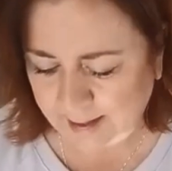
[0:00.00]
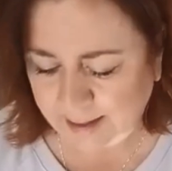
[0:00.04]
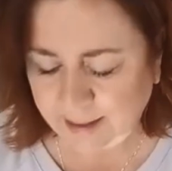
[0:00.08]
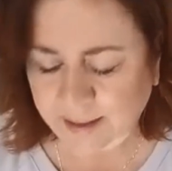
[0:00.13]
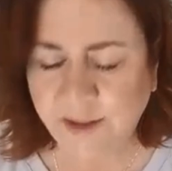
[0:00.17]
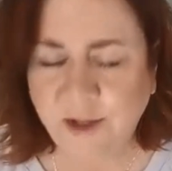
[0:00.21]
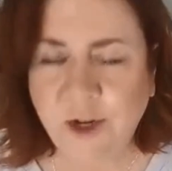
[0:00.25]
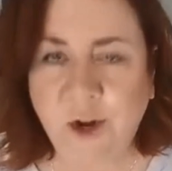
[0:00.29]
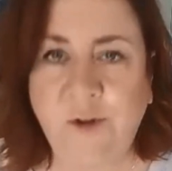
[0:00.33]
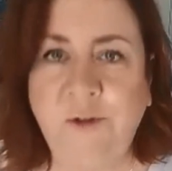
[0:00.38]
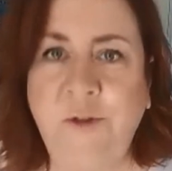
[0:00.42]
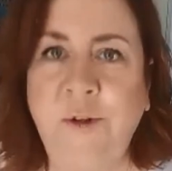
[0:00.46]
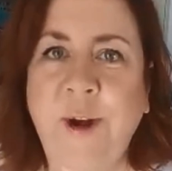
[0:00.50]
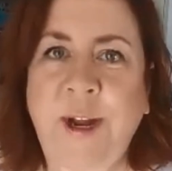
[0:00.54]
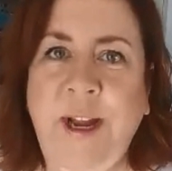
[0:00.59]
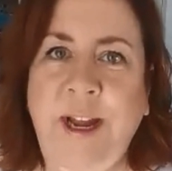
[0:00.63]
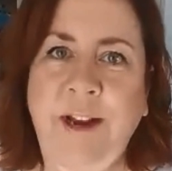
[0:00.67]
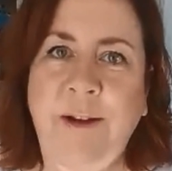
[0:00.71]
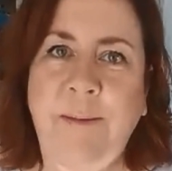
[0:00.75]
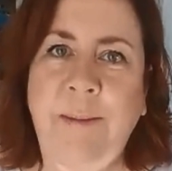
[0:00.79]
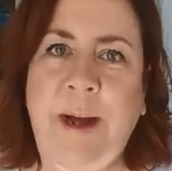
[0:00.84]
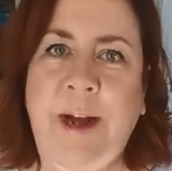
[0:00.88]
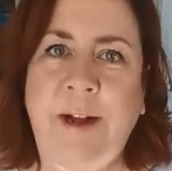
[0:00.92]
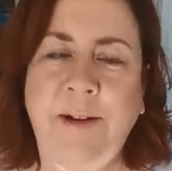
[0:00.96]
don't forget
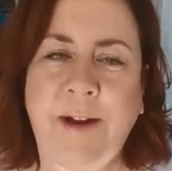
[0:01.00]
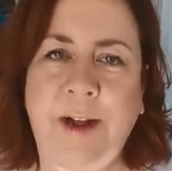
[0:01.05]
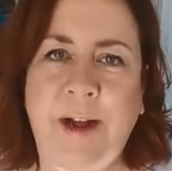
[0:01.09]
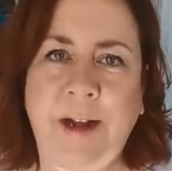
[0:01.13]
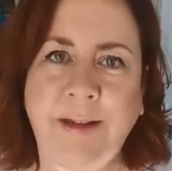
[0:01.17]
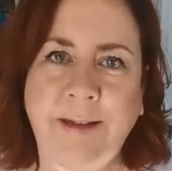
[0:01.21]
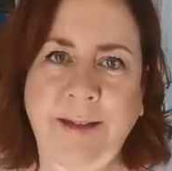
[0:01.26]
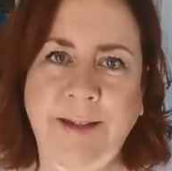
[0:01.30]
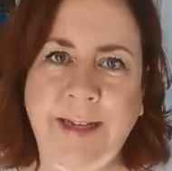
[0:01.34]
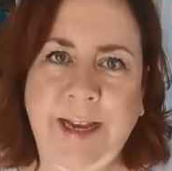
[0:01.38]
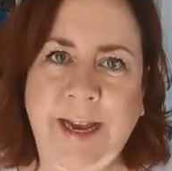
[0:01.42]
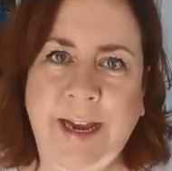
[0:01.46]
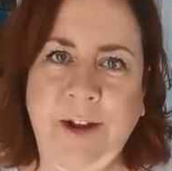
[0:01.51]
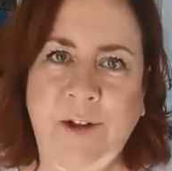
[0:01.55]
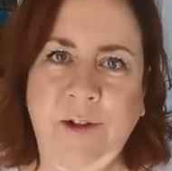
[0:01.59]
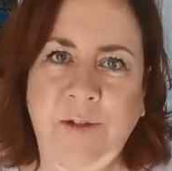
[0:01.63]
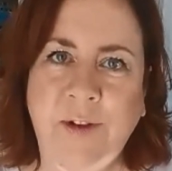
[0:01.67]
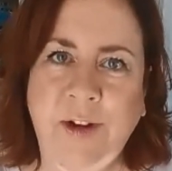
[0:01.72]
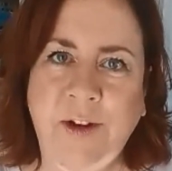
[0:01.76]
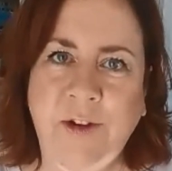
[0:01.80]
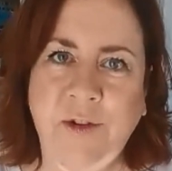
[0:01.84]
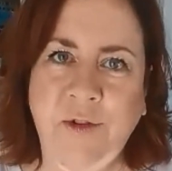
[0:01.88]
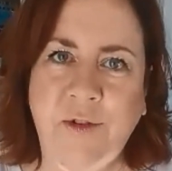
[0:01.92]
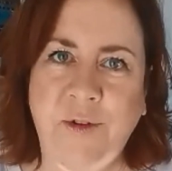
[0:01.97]
about non-scale
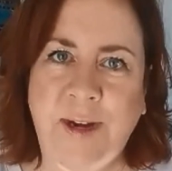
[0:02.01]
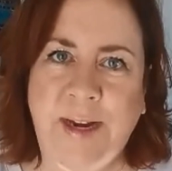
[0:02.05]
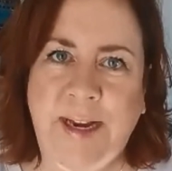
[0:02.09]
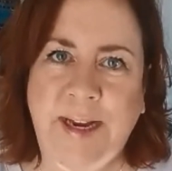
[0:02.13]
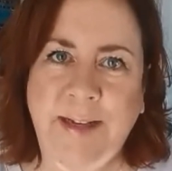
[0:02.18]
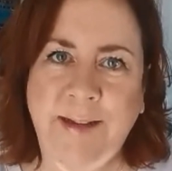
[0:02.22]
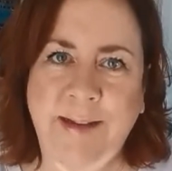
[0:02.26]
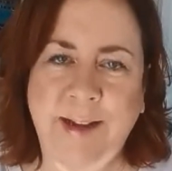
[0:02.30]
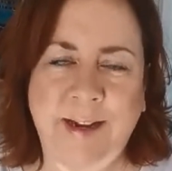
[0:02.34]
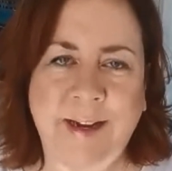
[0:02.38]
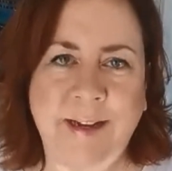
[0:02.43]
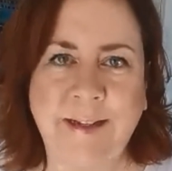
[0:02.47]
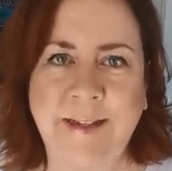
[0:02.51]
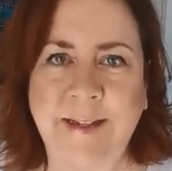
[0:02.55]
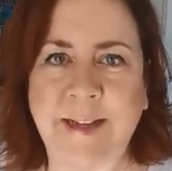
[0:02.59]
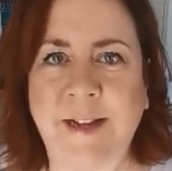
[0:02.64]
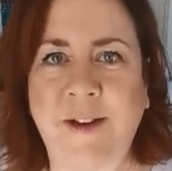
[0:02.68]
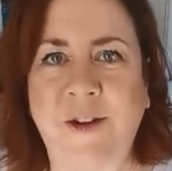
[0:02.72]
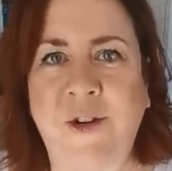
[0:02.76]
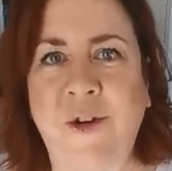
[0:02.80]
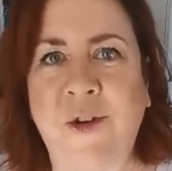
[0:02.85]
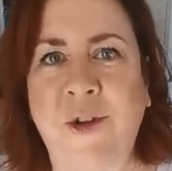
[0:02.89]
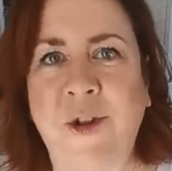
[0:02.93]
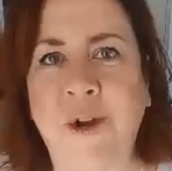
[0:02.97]
victories. Like I said
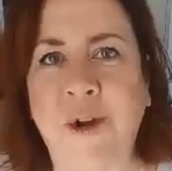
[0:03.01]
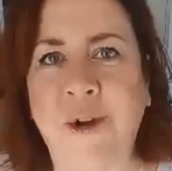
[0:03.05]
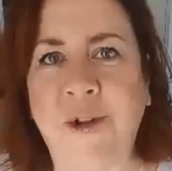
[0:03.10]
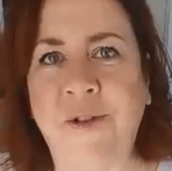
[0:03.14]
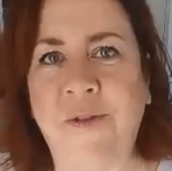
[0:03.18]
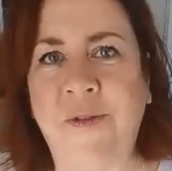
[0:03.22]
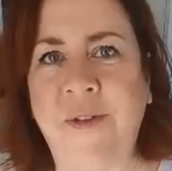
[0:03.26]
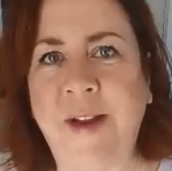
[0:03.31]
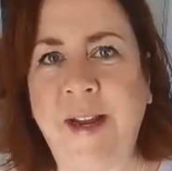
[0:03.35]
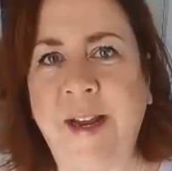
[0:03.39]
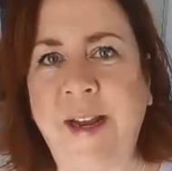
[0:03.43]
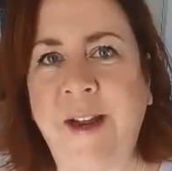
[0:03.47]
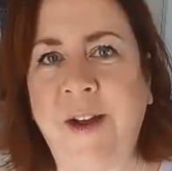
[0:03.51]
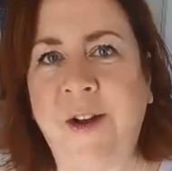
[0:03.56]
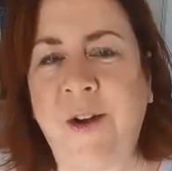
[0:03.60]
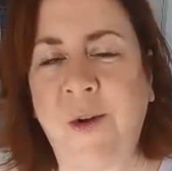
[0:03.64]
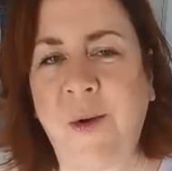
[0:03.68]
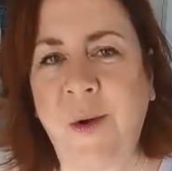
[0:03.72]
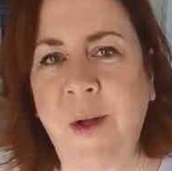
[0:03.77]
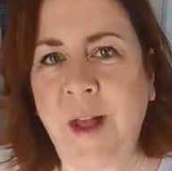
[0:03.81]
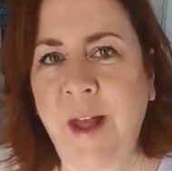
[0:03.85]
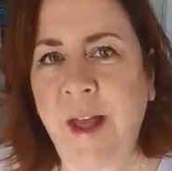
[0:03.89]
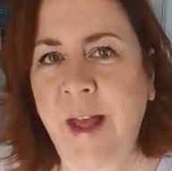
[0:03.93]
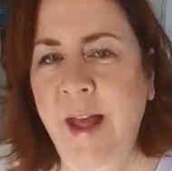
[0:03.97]
earlier in the video,
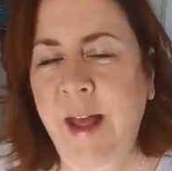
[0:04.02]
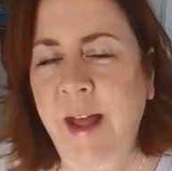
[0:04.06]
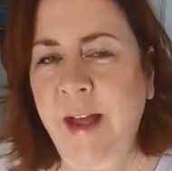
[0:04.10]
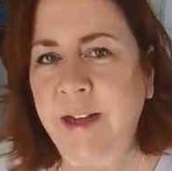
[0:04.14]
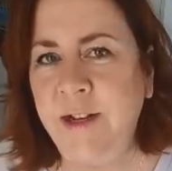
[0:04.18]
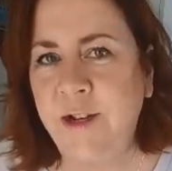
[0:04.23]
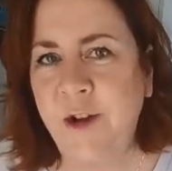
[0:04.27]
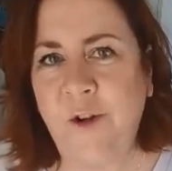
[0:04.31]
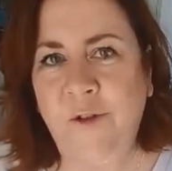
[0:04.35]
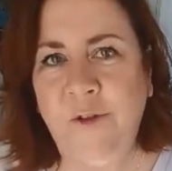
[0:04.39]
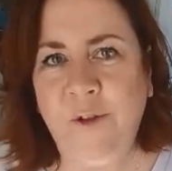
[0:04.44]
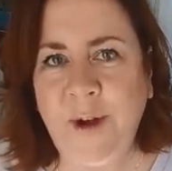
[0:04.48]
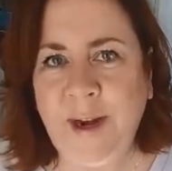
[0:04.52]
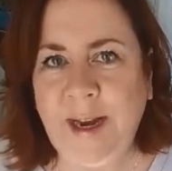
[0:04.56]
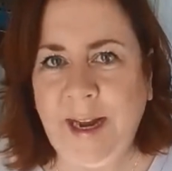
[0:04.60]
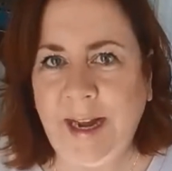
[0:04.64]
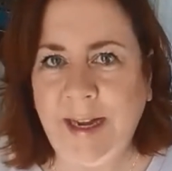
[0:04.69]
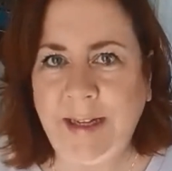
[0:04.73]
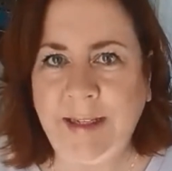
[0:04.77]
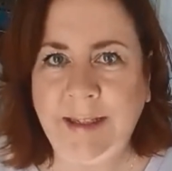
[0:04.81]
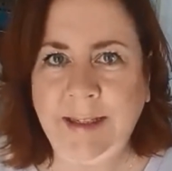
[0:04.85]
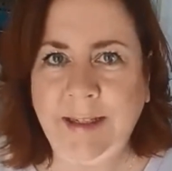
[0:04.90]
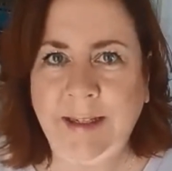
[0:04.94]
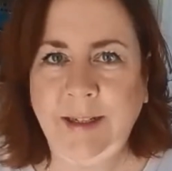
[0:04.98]
don't
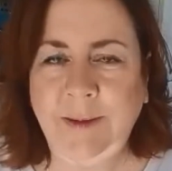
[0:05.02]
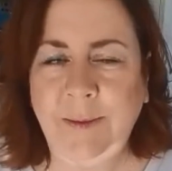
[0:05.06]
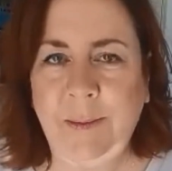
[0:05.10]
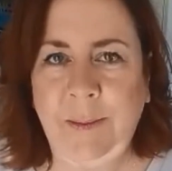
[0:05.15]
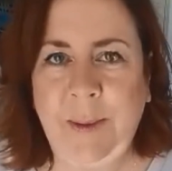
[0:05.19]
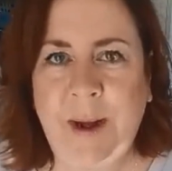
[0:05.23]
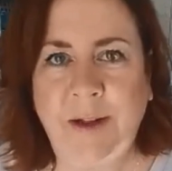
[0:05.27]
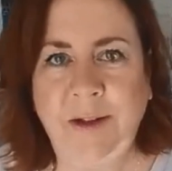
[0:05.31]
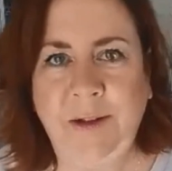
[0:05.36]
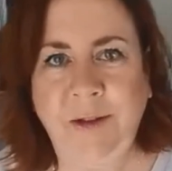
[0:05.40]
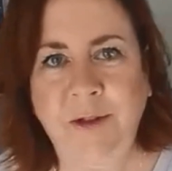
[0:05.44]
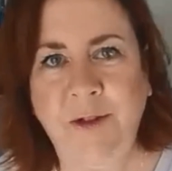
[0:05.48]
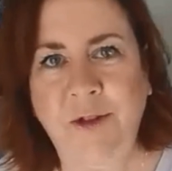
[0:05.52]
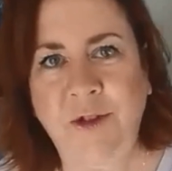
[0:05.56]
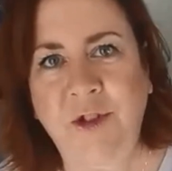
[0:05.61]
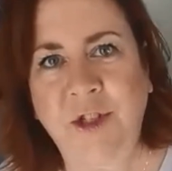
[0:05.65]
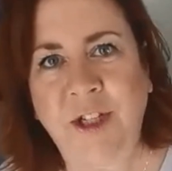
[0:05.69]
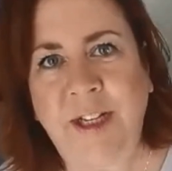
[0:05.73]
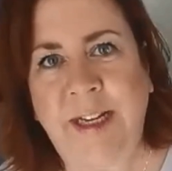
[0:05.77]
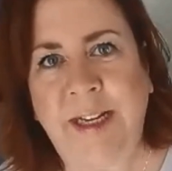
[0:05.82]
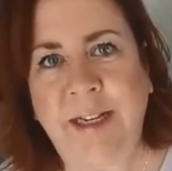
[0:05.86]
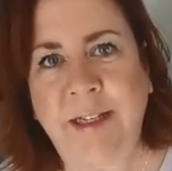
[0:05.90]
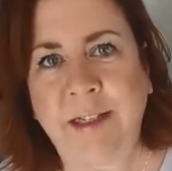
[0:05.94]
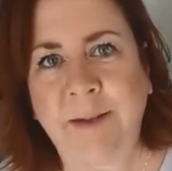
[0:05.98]
forget about those
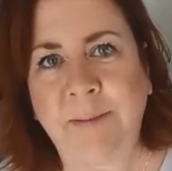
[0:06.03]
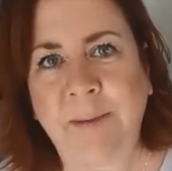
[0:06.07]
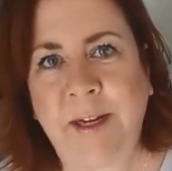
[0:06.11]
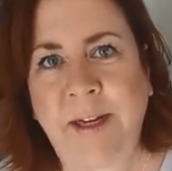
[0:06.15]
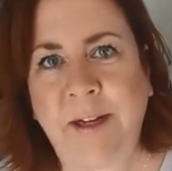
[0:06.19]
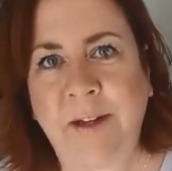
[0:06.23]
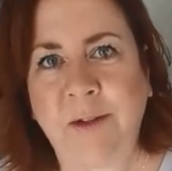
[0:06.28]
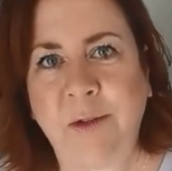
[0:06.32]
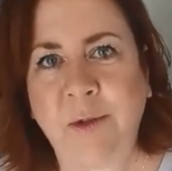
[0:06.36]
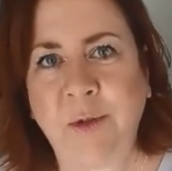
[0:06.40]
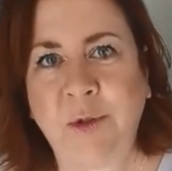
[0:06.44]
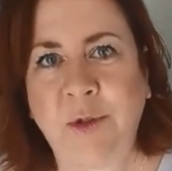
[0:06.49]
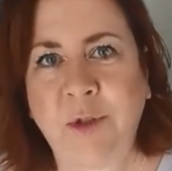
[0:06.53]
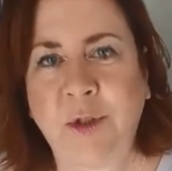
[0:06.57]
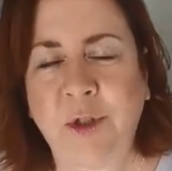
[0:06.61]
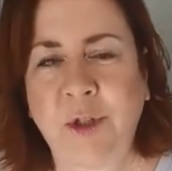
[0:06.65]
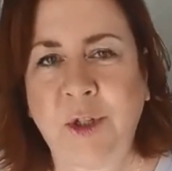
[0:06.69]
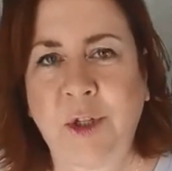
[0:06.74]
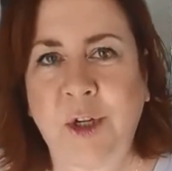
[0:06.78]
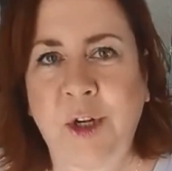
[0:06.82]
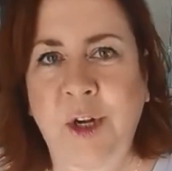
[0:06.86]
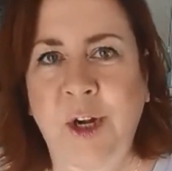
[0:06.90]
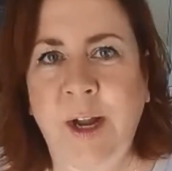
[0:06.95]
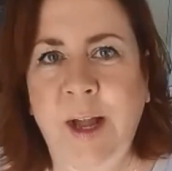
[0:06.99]
jeans being
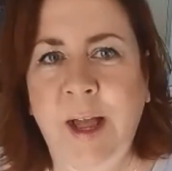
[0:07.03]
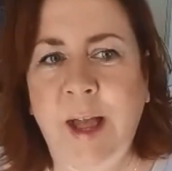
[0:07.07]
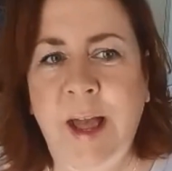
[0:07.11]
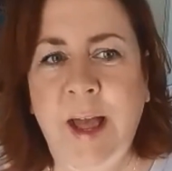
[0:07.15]
looser.